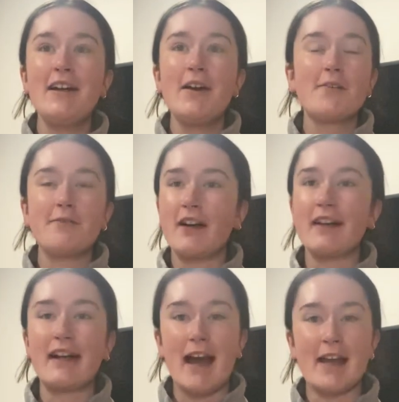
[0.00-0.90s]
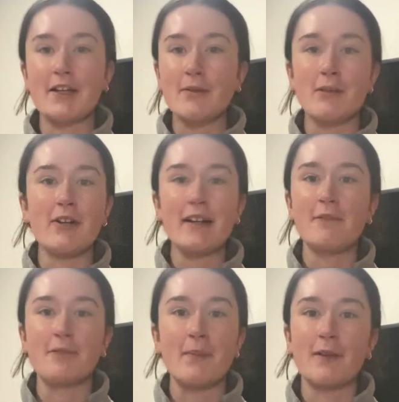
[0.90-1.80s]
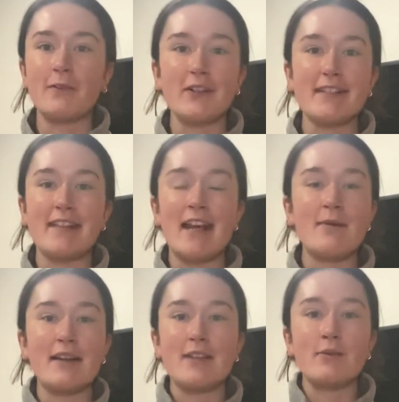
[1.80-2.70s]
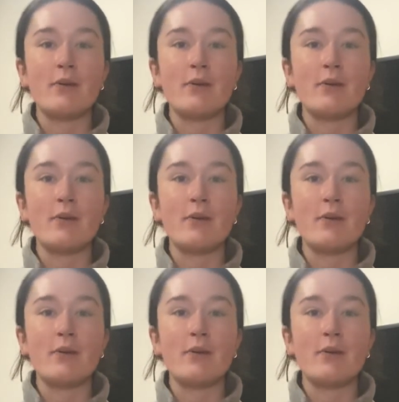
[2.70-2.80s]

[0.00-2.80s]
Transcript: felt like I had a community from the first day because we were,